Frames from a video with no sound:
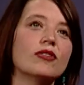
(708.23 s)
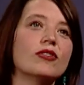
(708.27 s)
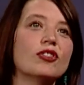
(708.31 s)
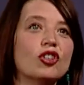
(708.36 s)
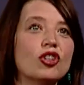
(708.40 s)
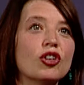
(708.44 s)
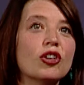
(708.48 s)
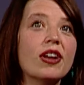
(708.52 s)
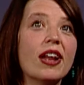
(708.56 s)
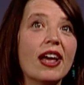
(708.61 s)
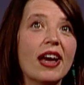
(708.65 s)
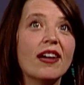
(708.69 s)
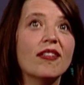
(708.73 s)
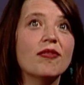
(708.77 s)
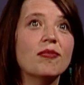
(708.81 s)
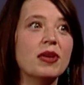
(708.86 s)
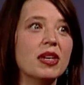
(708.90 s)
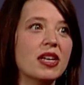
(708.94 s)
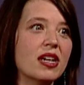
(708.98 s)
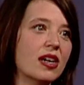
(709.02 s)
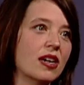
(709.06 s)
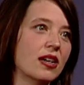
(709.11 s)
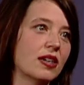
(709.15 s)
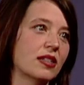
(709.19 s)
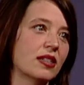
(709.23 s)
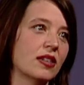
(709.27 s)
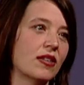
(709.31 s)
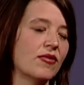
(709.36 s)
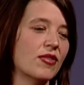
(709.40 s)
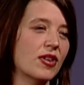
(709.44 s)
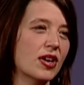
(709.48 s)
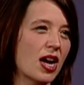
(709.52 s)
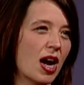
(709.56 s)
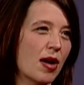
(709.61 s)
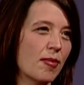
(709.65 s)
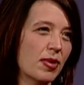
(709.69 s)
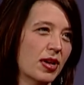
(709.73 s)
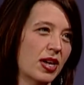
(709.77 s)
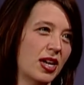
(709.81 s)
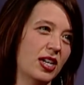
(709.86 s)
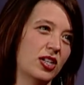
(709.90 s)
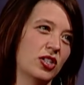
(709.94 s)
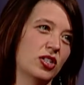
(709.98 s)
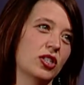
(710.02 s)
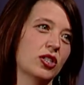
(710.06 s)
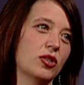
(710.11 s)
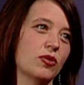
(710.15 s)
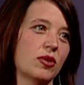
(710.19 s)
should have because of the
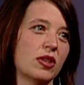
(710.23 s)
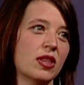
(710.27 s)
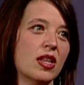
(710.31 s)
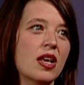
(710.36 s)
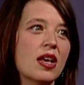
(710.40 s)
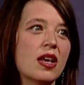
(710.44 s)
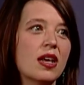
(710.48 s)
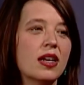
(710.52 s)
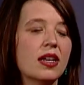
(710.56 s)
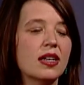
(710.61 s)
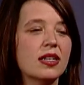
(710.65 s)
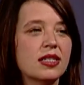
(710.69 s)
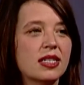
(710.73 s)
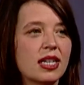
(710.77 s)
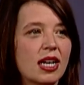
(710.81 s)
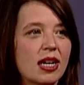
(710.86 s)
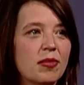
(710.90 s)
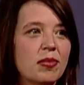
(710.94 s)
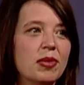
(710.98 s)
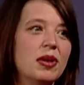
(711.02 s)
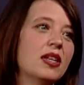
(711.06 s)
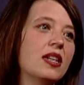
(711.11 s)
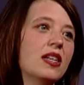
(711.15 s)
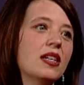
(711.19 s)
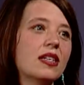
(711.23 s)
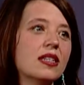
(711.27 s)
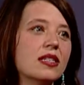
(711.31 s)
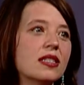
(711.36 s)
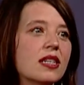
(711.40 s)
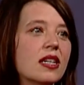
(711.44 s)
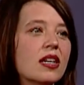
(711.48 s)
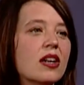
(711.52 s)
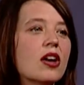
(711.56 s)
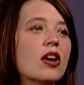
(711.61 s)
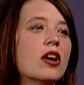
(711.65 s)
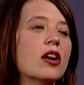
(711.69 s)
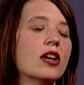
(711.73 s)
complications with diabetes and right.